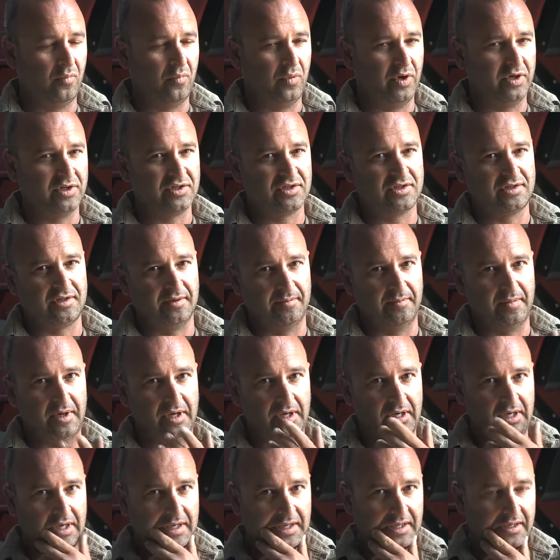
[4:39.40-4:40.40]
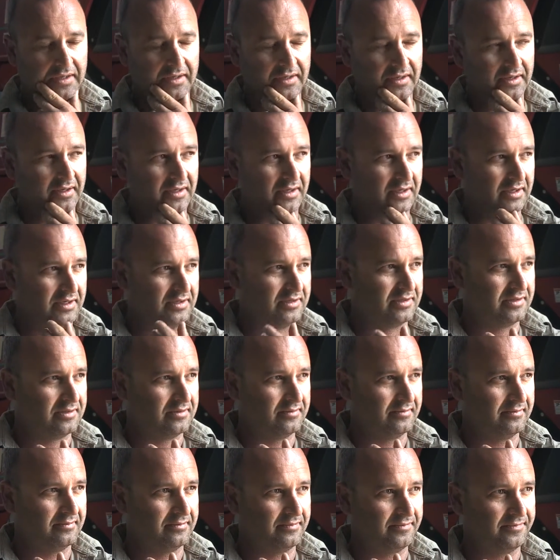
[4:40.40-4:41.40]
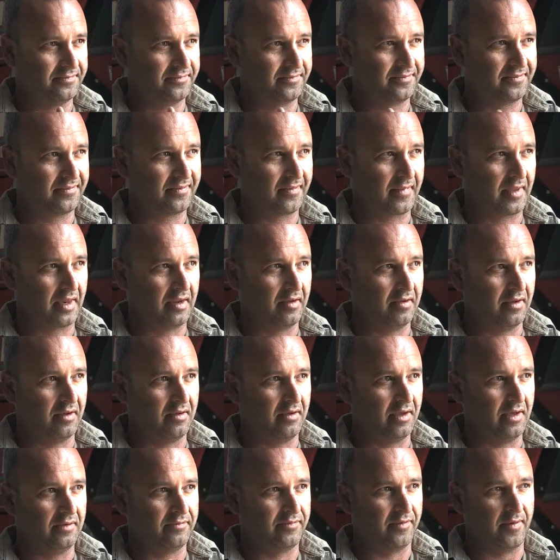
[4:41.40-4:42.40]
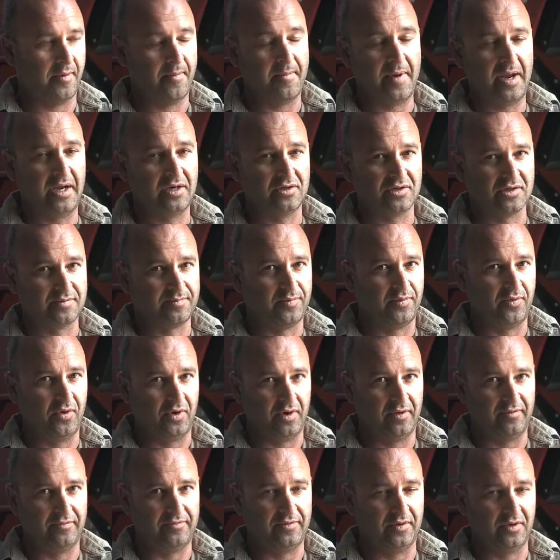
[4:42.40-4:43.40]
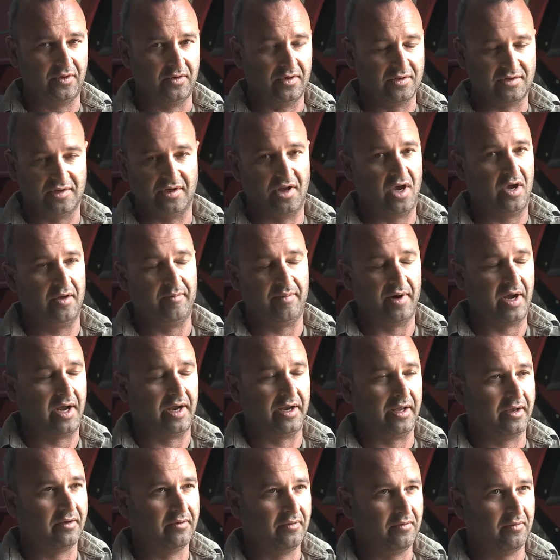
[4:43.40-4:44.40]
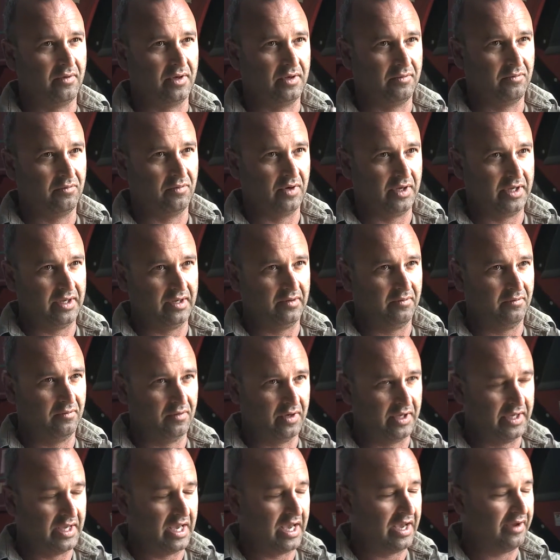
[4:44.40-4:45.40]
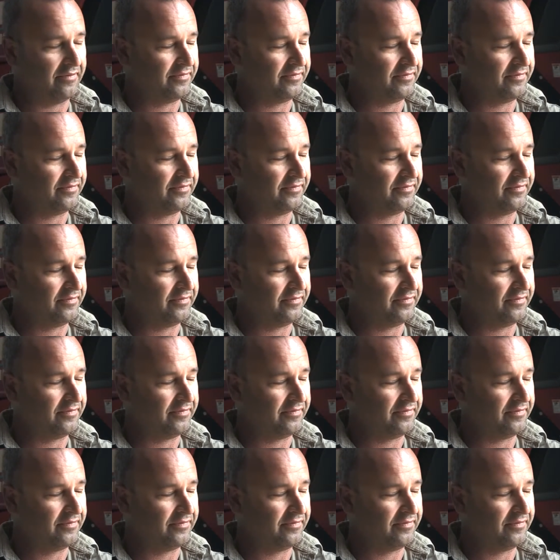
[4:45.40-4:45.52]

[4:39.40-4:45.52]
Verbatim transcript: which to me is, from a manager's point of view, is a no-brainer. We